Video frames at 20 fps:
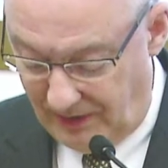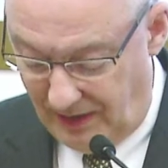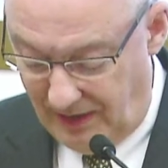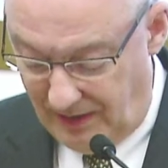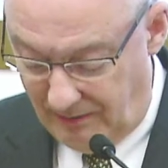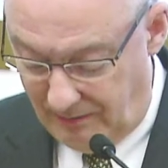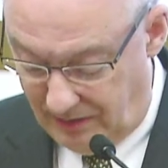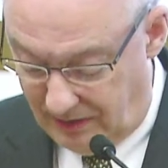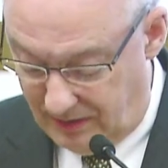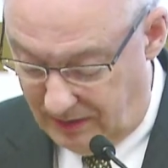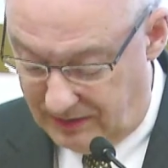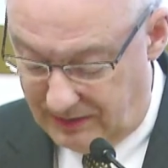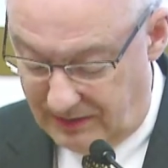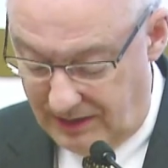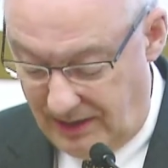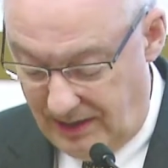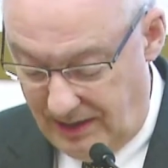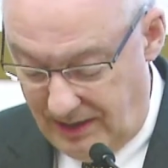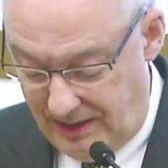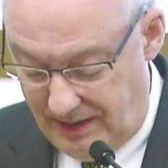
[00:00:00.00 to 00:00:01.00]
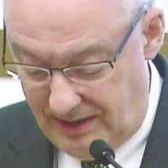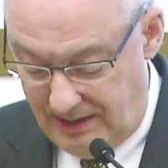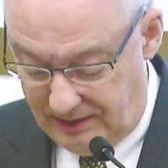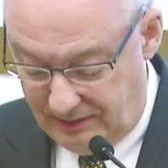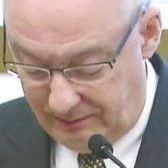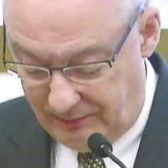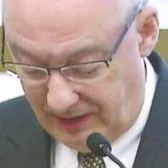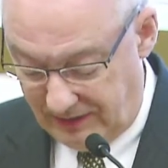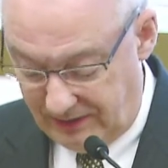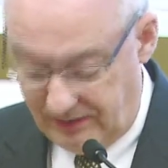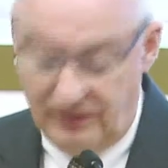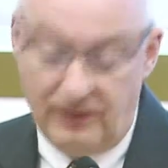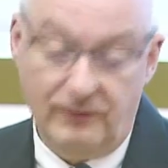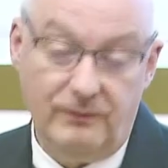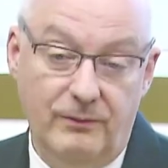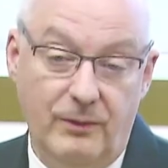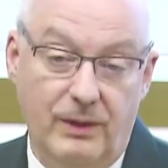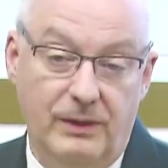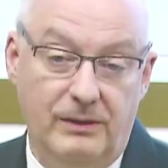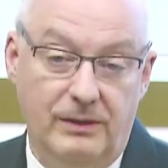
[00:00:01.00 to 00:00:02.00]
because he is the president of
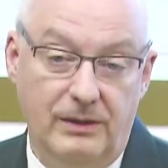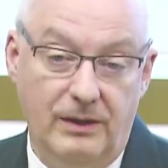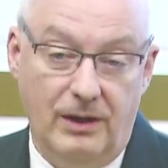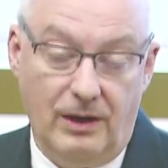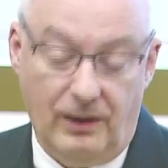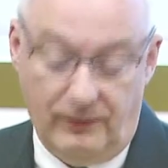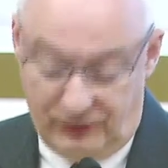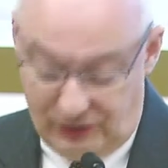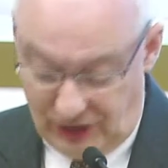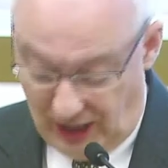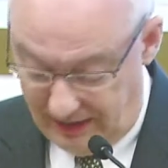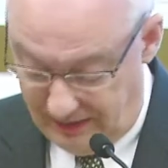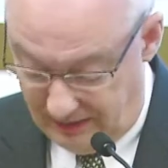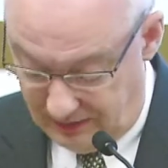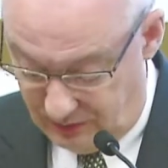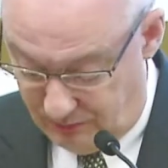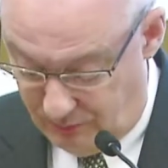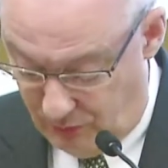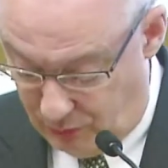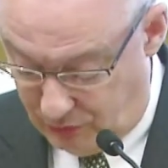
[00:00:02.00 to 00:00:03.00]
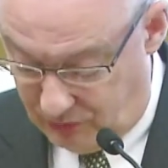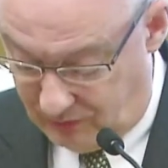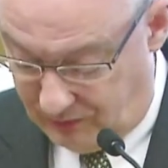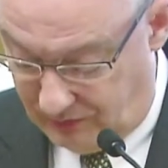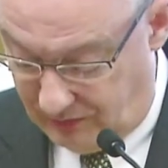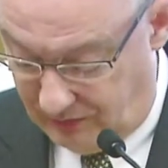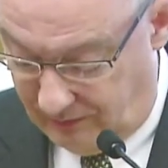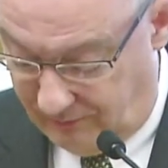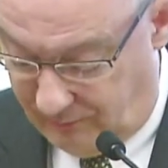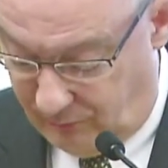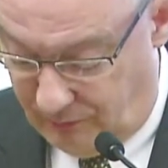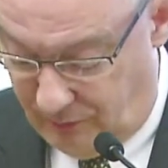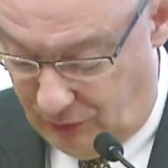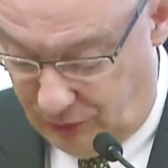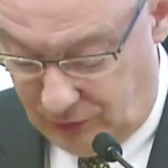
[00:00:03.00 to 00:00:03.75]
one of China's foremost